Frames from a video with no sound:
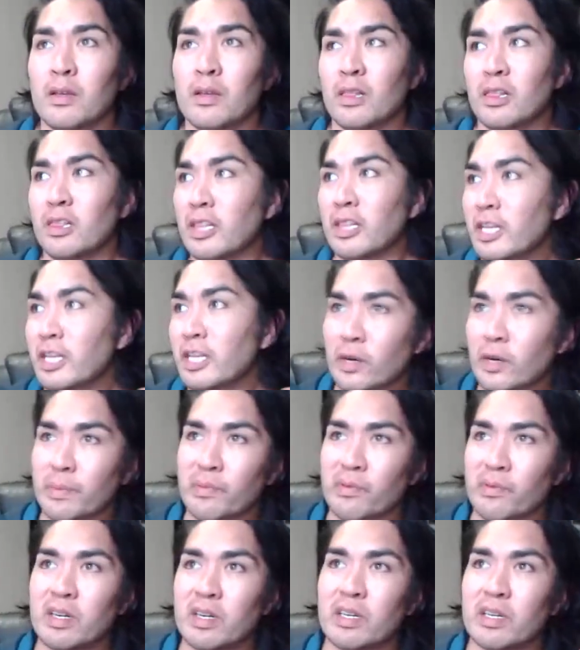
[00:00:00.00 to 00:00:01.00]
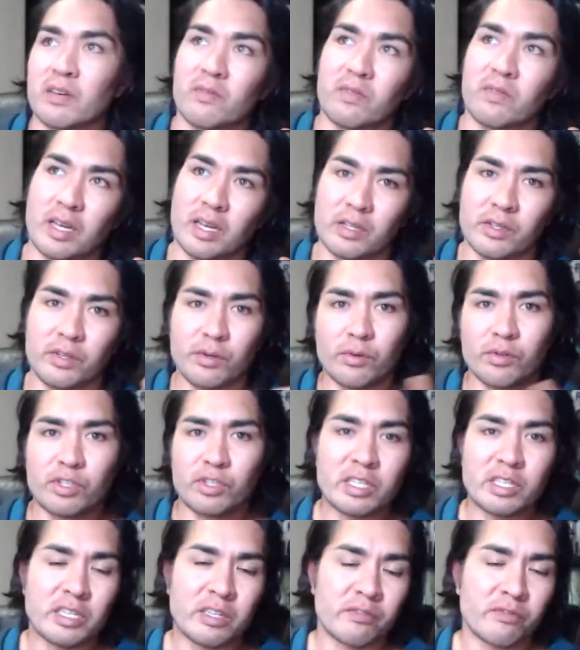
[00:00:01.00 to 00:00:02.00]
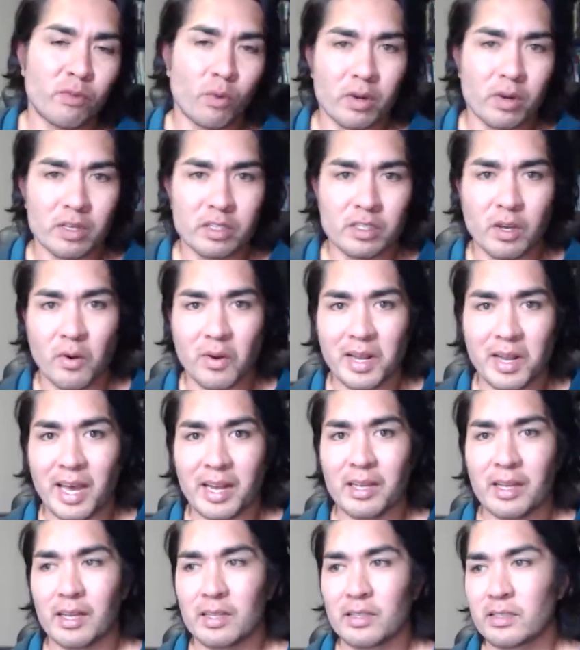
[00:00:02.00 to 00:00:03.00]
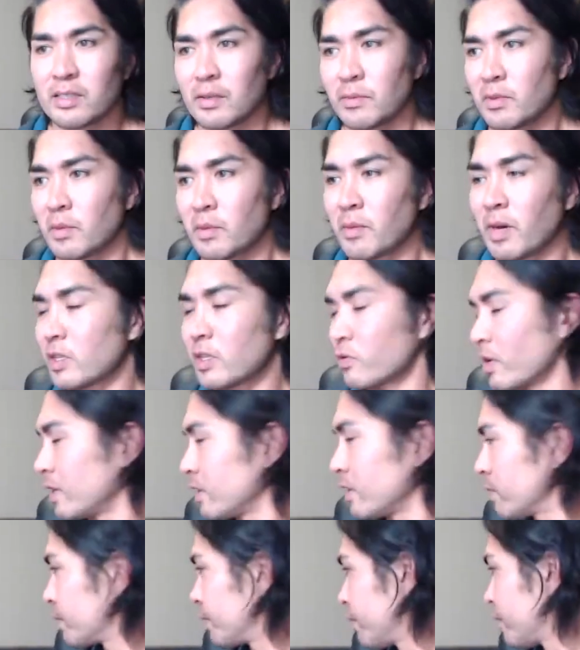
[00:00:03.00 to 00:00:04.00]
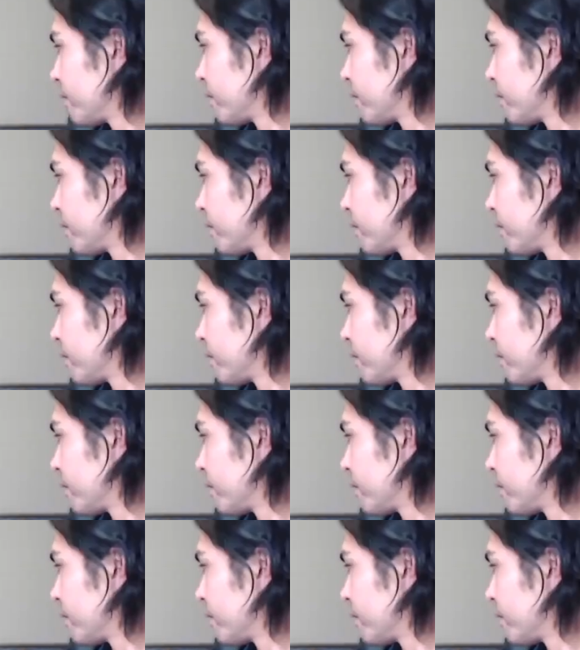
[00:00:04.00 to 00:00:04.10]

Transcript: linear print of like two GT40s going at it at some Le Mans race,